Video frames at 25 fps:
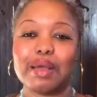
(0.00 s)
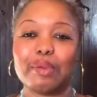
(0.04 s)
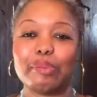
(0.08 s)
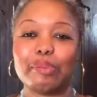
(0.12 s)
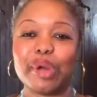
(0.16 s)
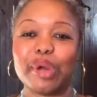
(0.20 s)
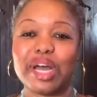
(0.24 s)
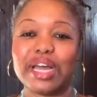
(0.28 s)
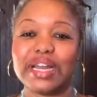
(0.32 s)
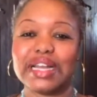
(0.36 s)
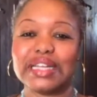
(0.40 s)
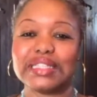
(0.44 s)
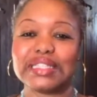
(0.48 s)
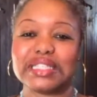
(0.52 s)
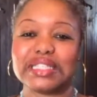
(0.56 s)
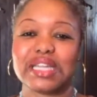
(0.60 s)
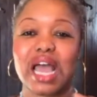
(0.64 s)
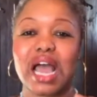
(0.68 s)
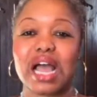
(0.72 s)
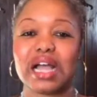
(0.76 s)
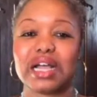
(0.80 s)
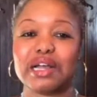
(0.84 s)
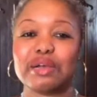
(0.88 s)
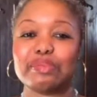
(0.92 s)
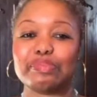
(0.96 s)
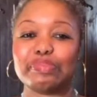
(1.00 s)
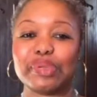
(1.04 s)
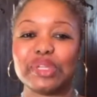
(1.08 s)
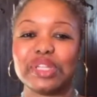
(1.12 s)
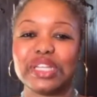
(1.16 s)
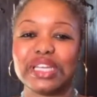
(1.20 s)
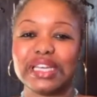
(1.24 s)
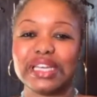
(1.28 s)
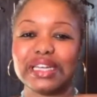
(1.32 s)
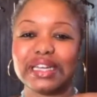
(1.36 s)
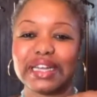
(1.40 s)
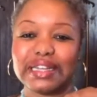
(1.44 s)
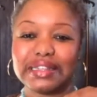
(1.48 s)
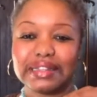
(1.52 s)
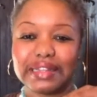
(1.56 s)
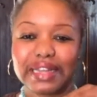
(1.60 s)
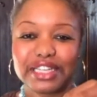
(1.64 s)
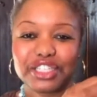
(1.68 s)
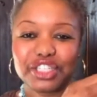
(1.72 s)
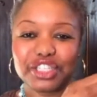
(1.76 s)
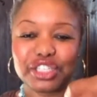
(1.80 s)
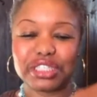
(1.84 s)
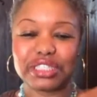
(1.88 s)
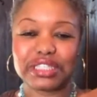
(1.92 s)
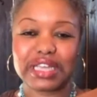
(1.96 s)
but it's not complete
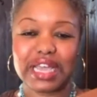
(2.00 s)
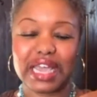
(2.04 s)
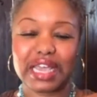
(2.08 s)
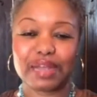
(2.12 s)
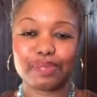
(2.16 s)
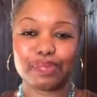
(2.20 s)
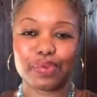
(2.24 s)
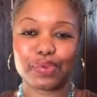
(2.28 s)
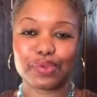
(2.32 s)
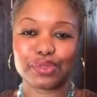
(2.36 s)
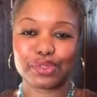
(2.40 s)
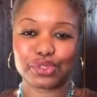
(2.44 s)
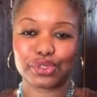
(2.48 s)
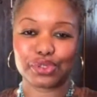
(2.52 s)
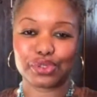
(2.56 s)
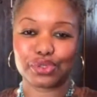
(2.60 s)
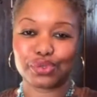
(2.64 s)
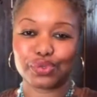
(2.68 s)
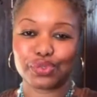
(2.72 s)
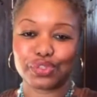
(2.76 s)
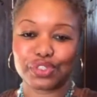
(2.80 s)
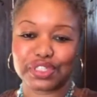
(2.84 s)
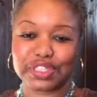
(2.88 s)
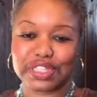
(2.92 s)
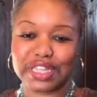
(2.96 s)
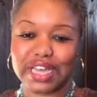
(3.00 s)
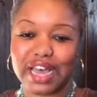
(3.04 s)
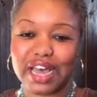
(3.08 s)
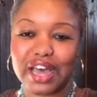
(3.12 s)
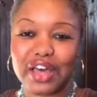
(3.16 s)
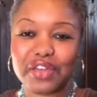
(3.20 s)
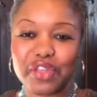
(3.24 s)
unless the